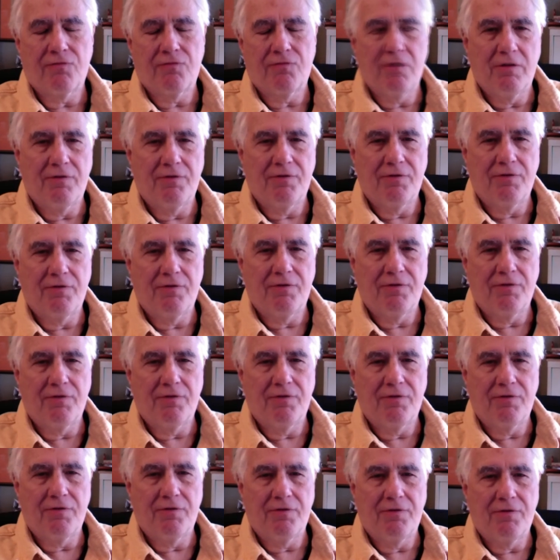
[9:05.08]
very
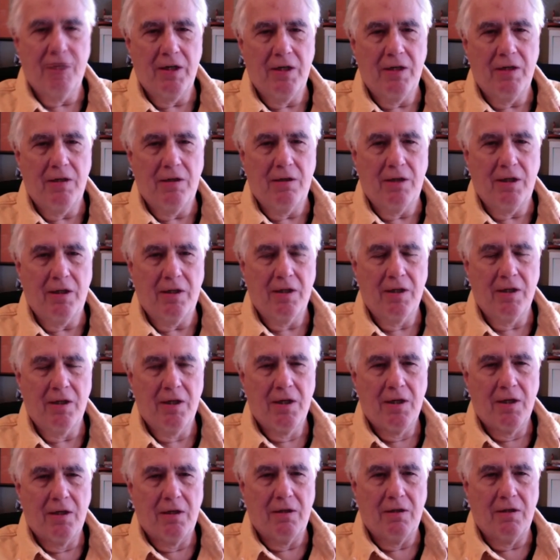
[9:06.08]
difficult to say that
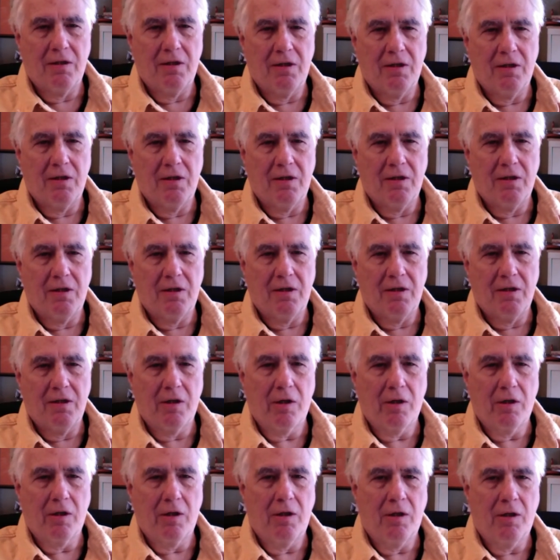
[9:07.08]

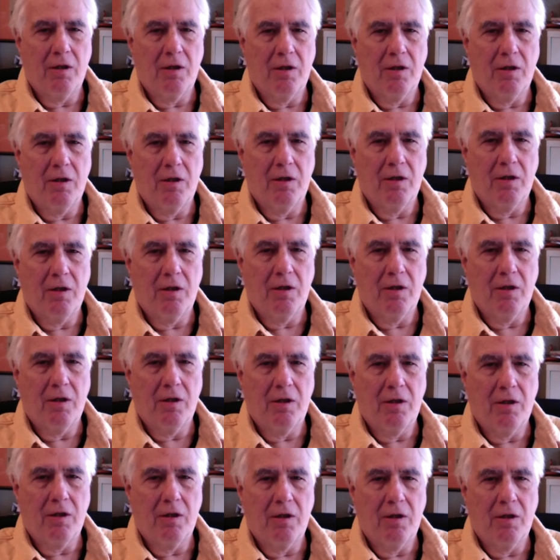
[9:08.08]
historically we
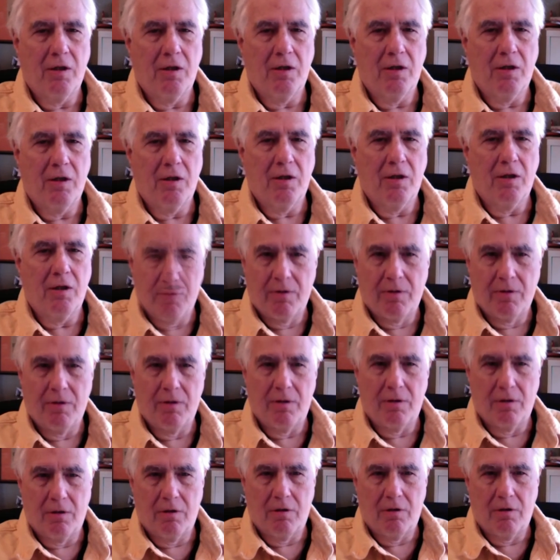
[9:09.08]
should stop
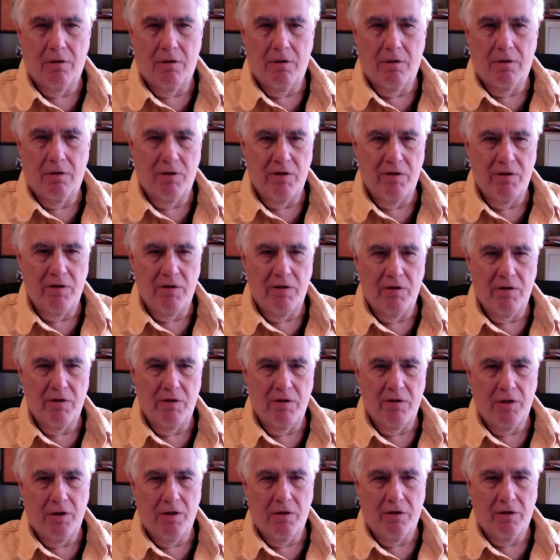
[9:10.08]
eating beef
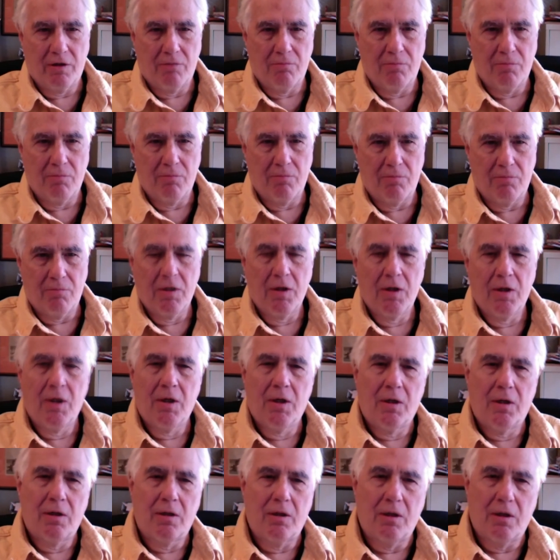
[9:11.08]
or any other meat.
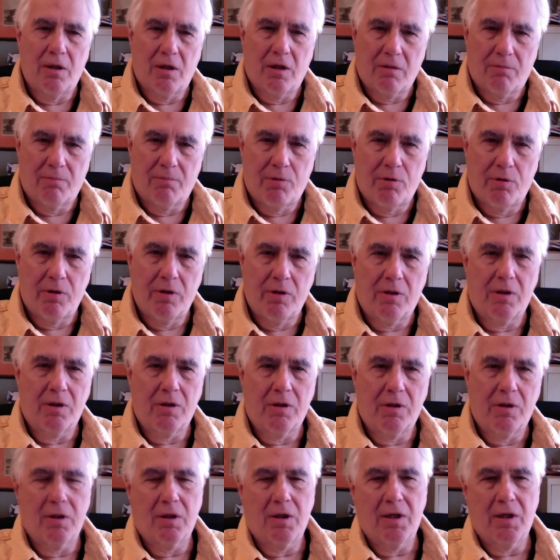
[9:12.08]
The other point
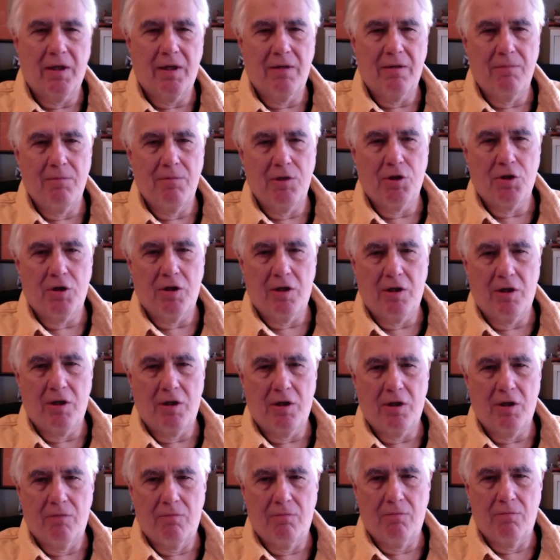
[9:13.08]
that Ligaya
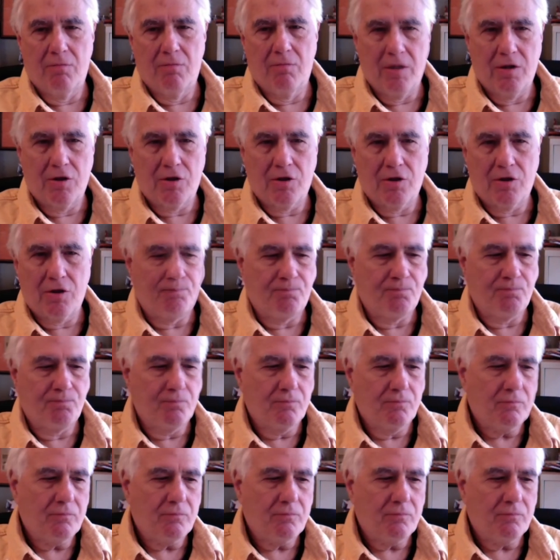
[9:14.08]
Mishan makes